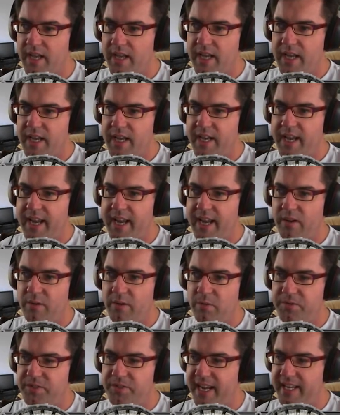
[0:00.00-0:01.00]
Now,
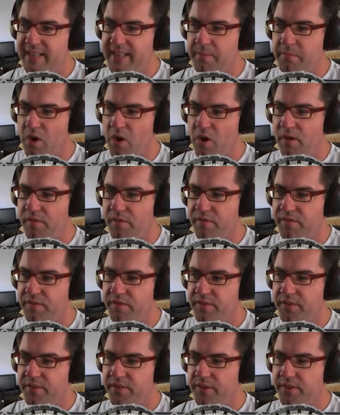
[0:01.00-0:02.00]
take them
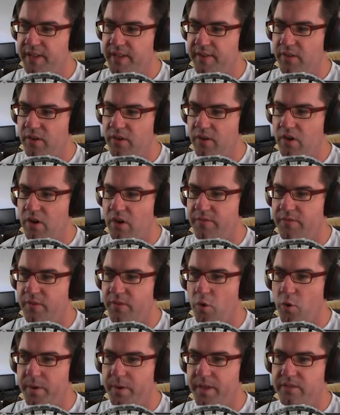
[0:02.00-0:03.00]
off, so diff lock off,
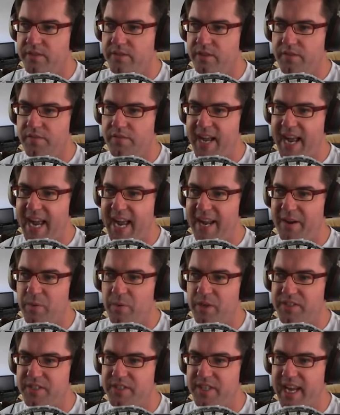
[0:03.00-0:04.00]
all wheels off, and
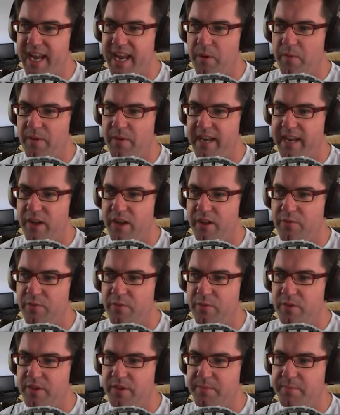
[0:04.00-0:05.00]
we'll see how we go
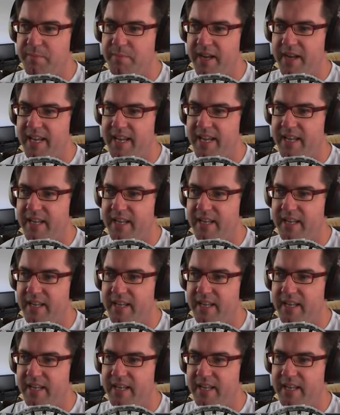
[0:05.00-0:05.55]
through this mud here.